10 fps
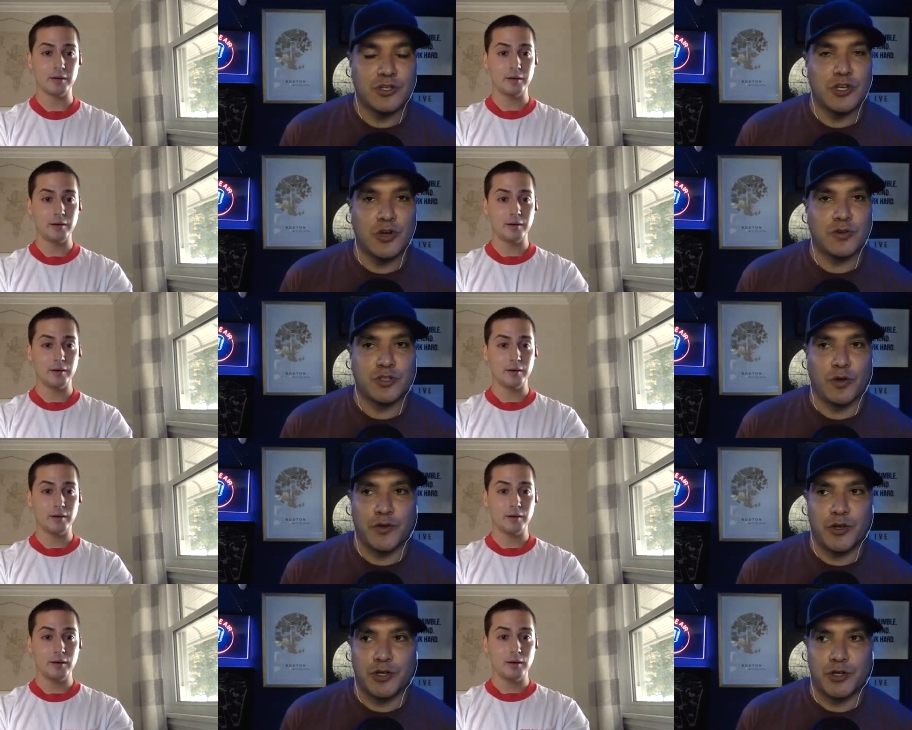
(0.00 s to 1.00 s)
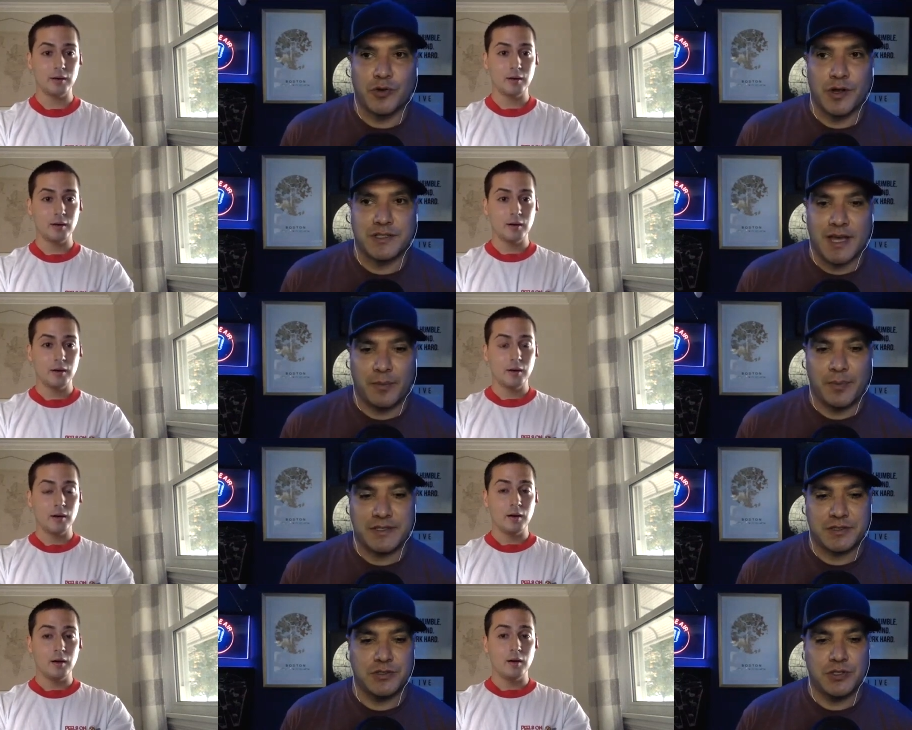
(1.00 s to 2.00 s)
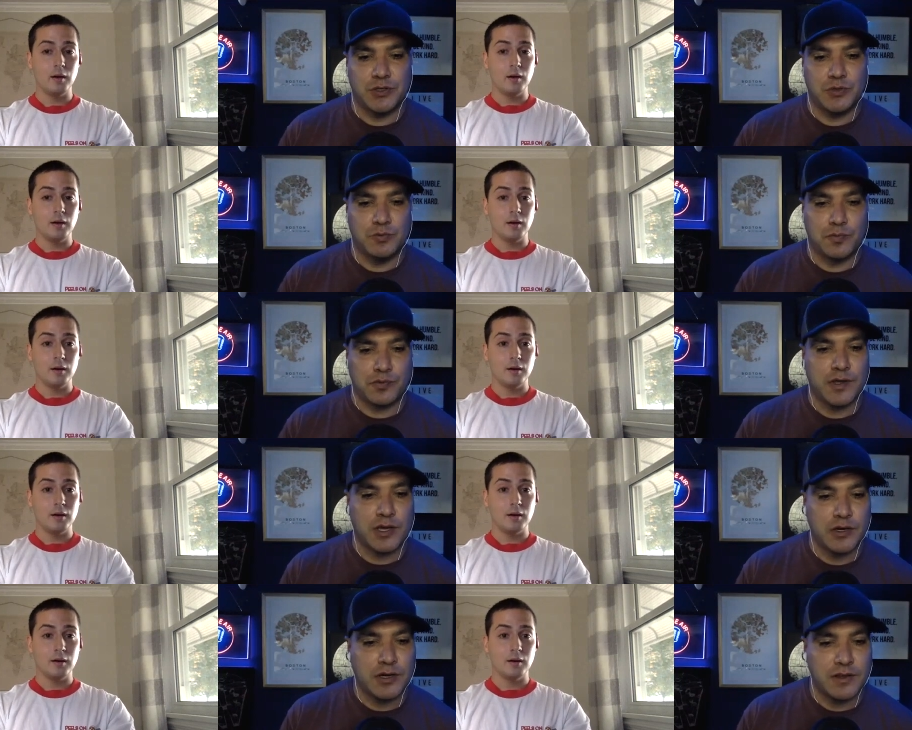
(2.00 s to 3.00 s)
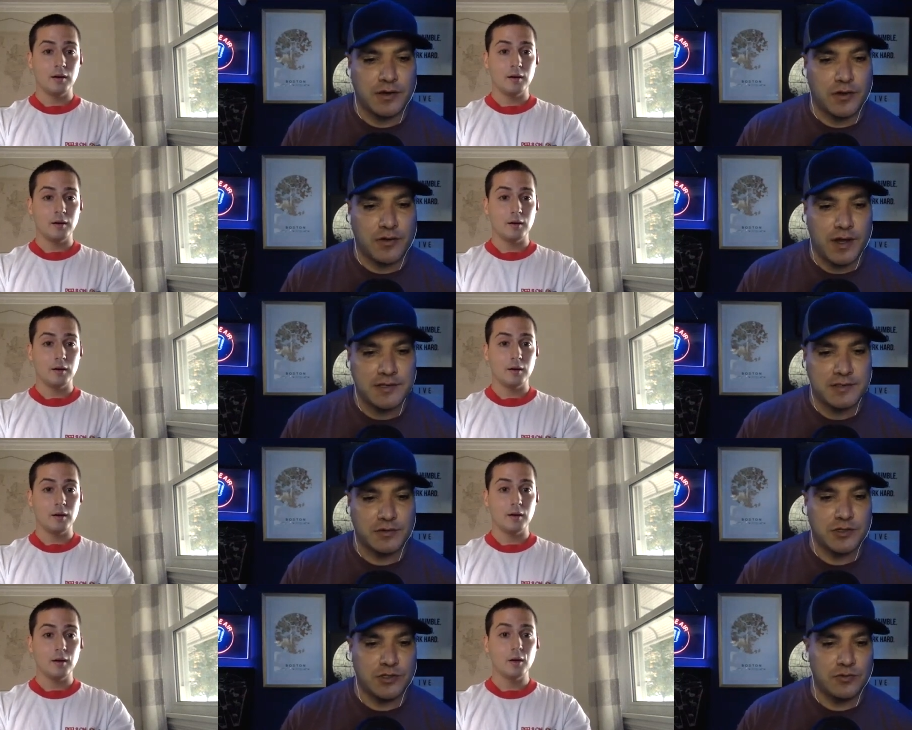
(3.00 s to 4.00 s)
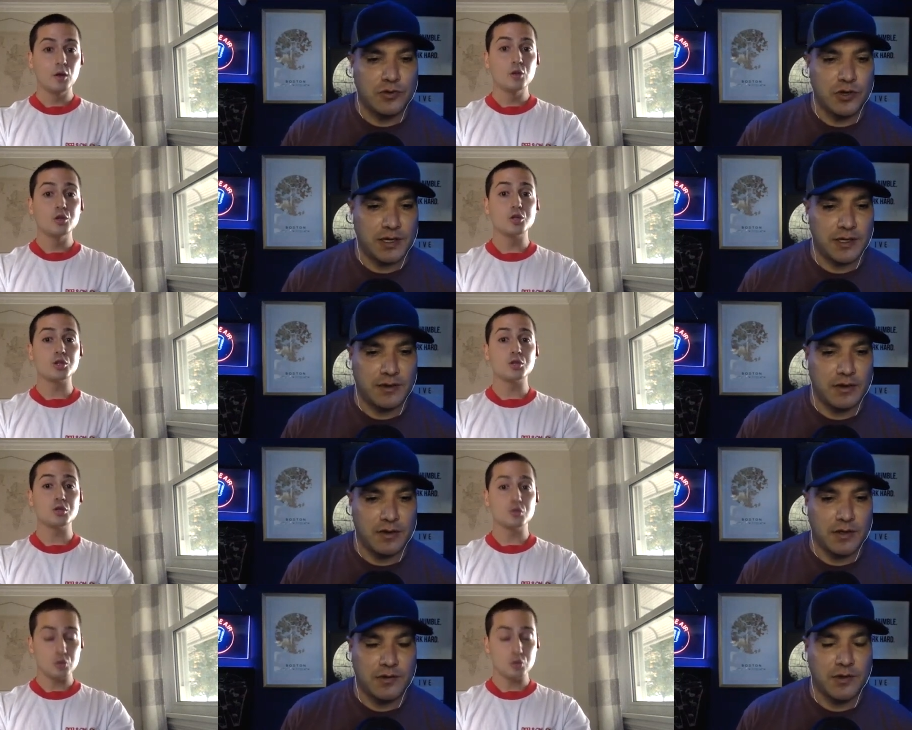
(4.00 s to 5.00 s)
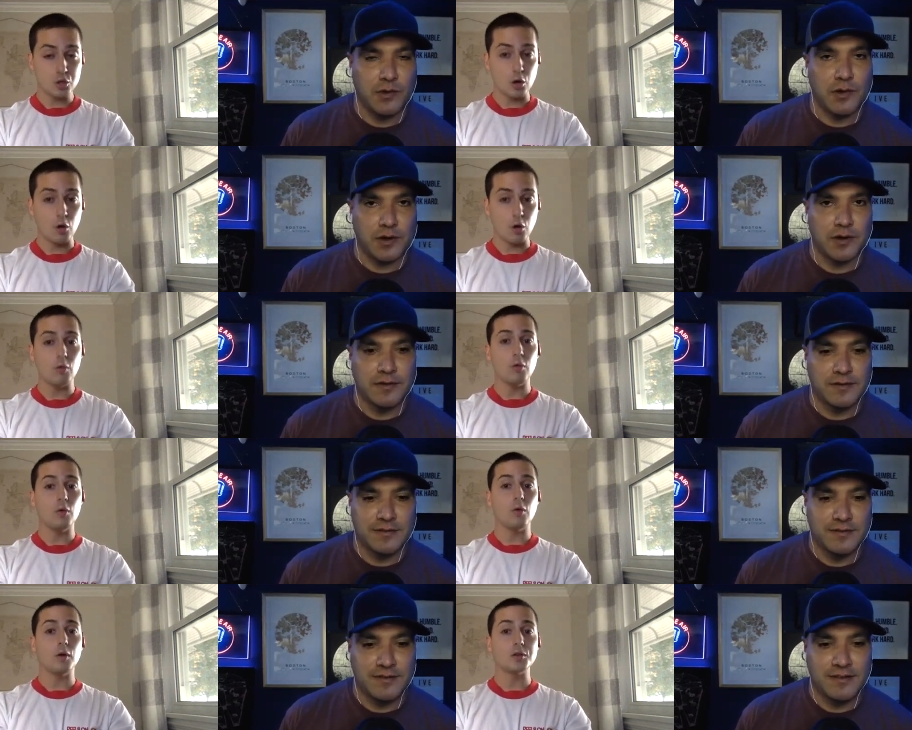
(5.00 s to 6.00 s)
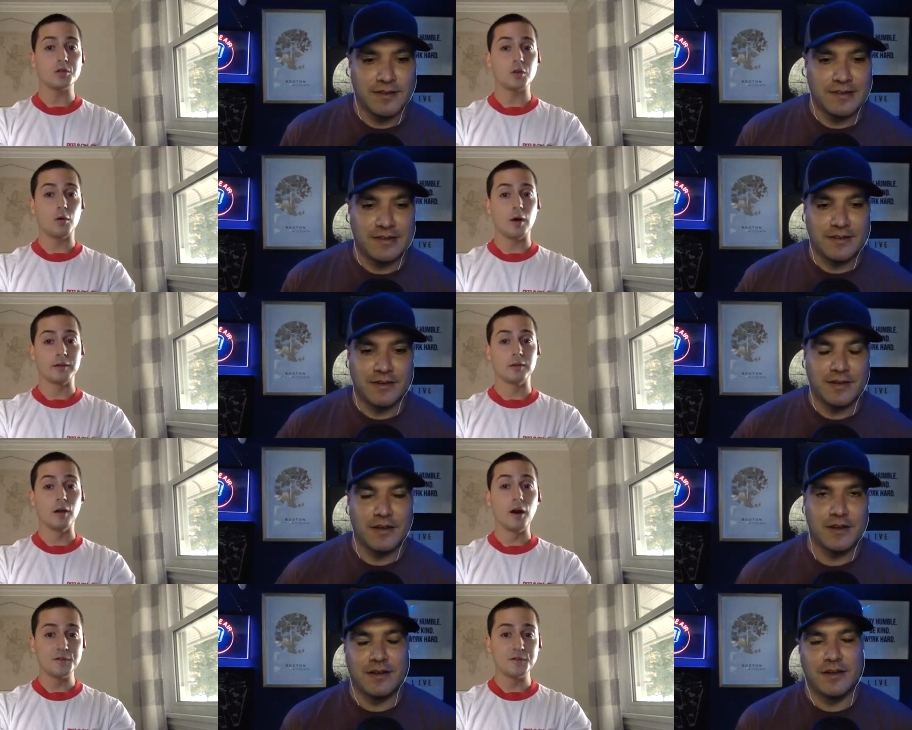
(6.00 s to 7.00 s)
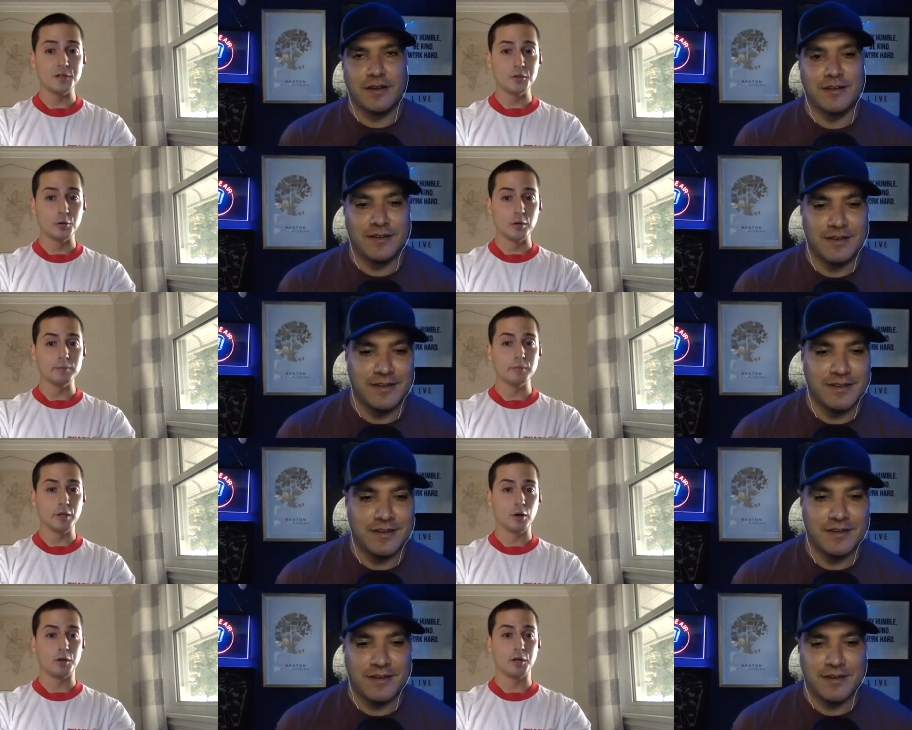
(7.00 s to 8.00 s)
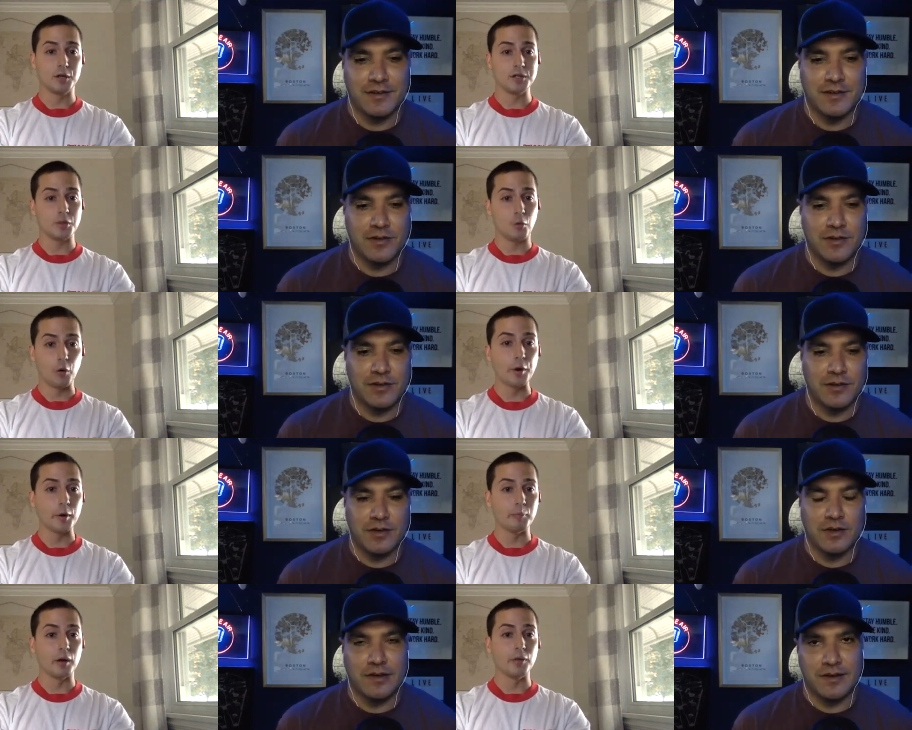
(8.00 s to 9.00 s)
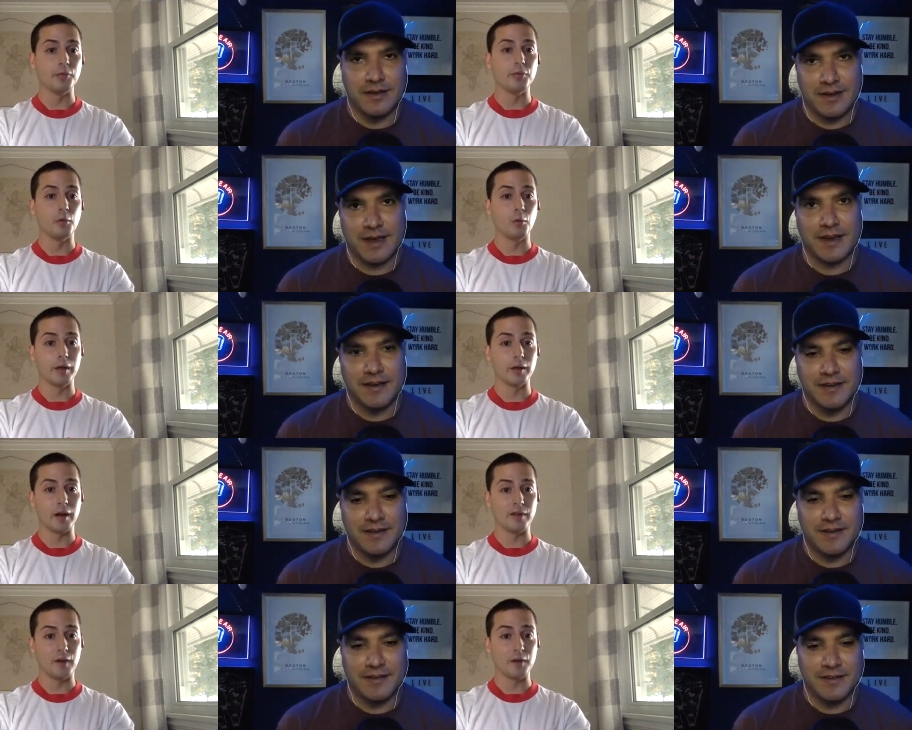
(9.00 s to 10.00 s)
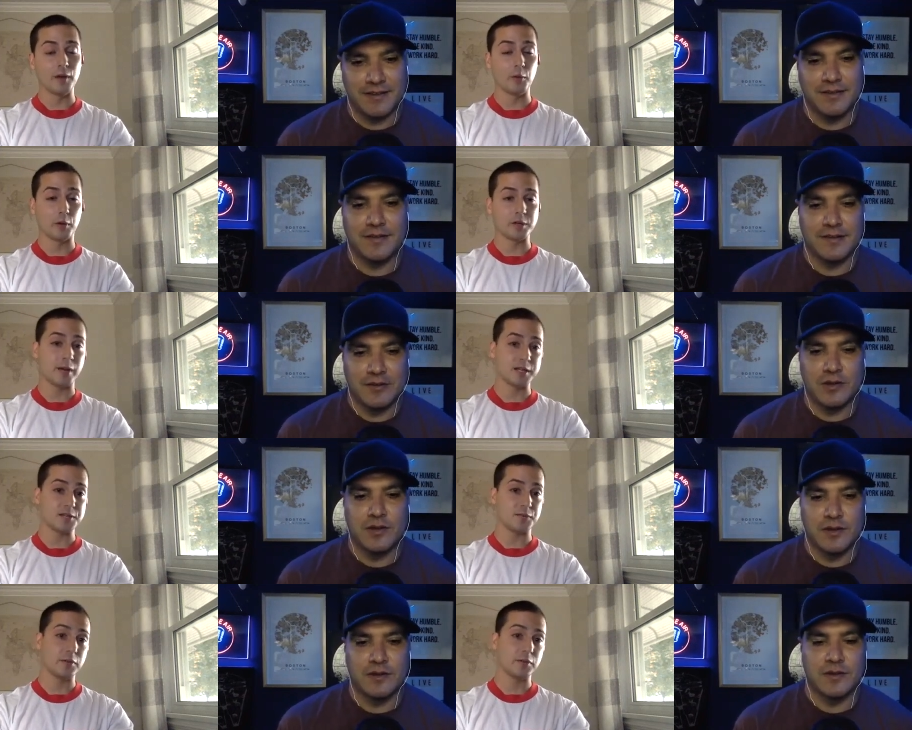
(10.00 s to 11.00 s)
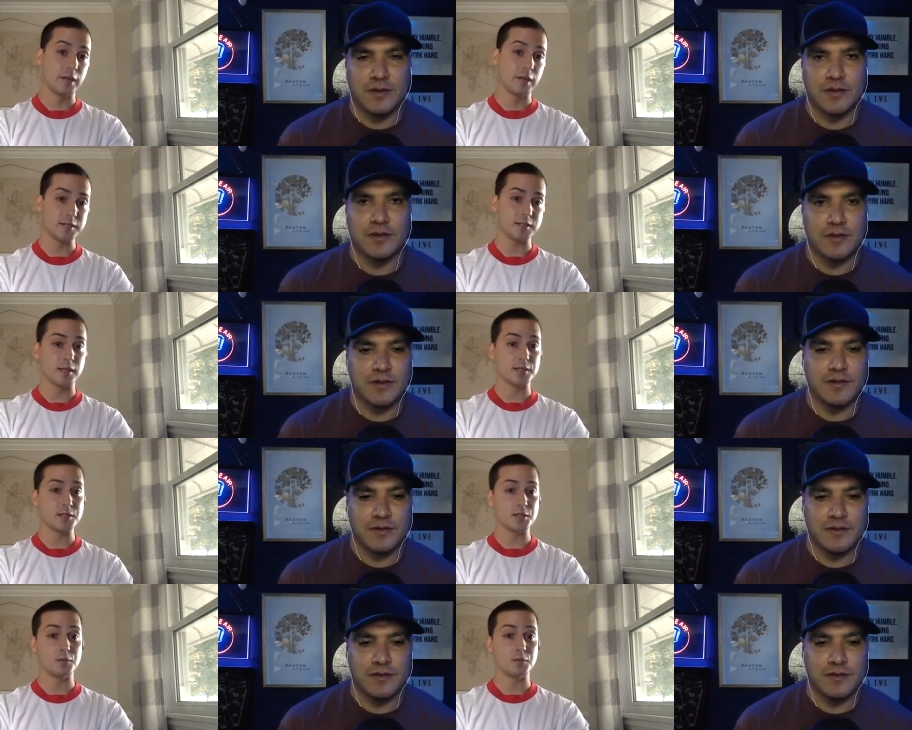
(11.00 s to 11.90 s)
Speaker 1: you so for your Detroit style pizzas? Do you pre-cook the crust or do you cook it to so, order?
Speaker 2: so I'd love to do it, you know, cook to order, but the yeah. way that I found that works best for this is to